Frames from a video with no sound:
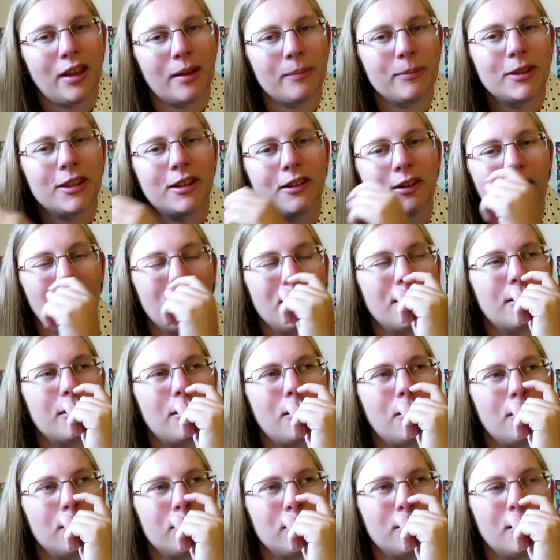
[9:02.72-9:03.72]
demigod
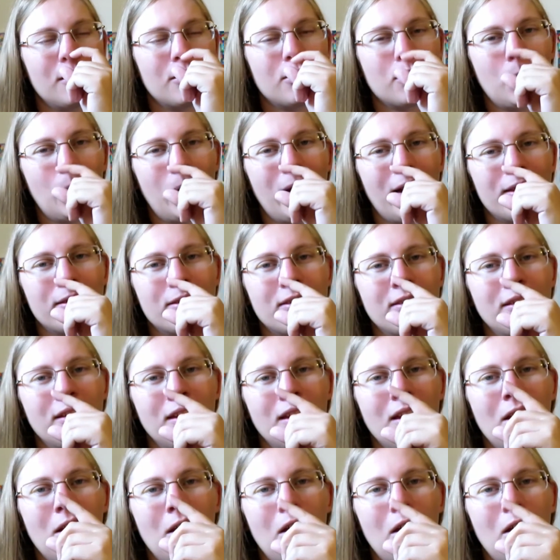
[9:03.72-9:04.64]
on this quest